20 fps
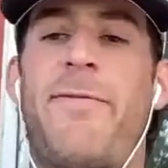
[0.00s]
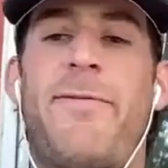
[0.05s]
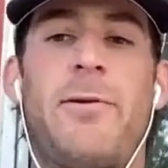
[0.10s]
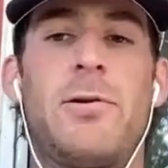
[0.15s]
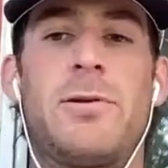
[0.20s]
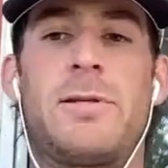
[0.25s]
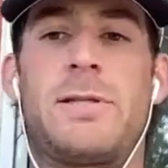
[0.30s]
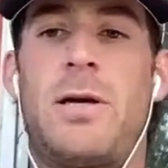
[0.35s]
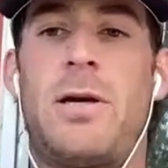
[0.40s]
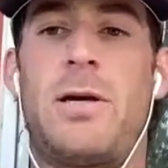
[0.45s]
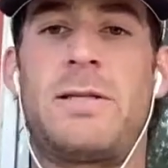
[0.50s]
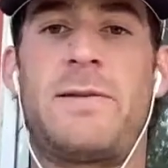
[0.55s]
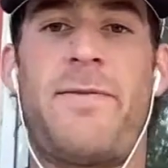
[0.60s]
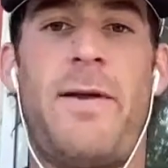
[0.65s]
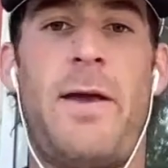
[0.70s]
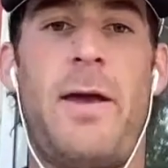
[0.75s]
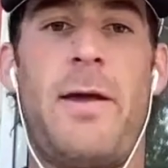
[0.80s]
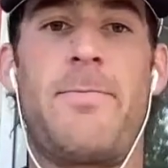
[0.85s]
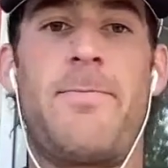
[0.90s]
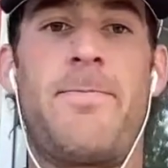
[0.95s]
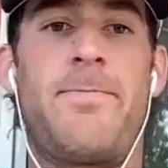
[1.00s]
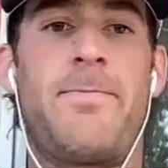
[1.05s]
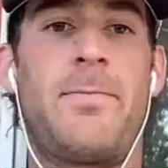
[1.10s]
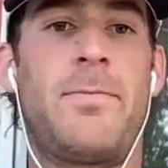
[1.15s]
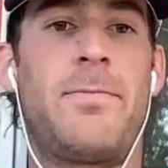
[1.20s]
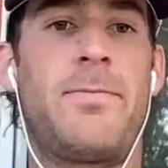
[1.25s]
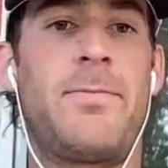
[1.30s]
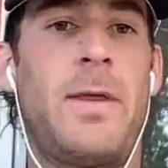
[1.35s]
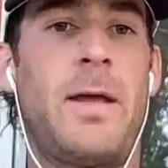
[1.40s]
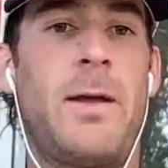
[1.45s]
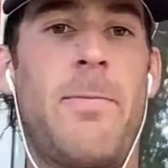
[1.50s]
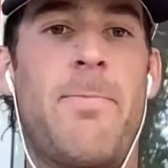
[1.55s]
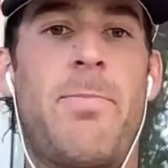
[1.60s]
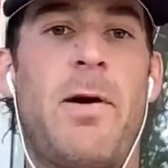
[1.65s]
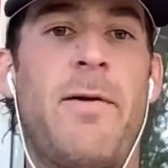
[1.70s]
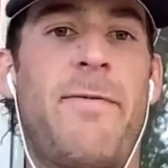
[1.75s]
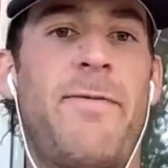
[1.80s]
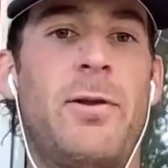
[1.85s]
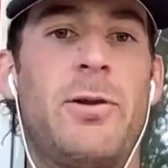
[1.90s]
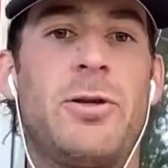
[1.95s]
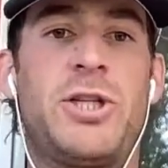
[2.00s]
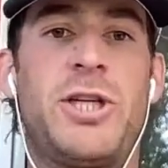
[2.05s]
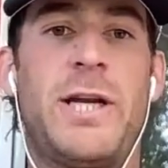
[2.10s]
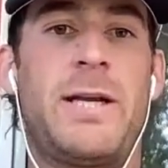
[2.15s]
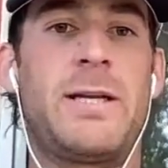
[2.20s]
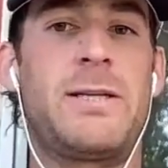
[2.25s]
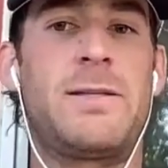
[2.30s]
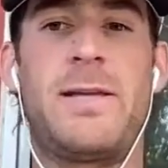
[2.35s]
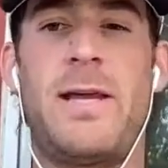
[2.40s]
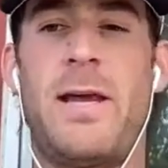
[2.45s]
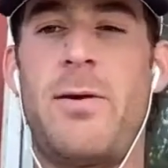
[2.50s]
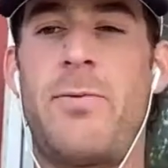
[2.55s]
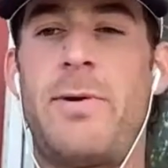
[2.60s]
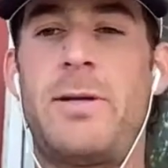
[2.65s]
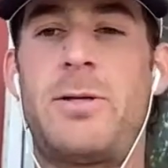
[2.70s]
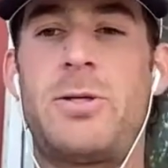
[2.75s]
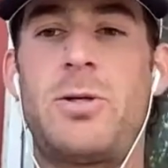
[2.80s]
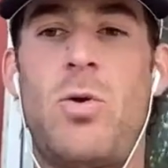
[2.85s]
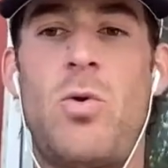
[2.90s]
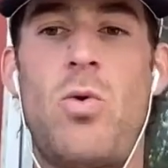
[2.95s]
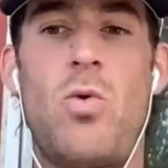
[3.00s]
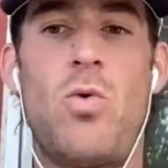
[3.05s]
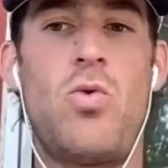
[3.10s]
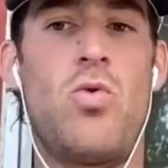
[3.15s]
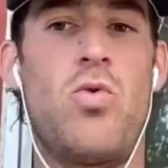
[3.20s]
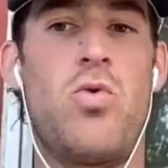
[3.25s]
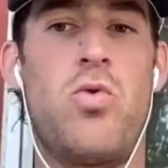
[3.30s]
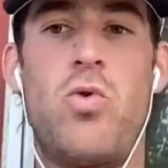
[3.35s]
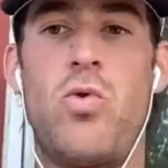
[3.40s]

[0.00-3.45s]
sauce fan. Like a buffalo chicken sandwich. Ooh,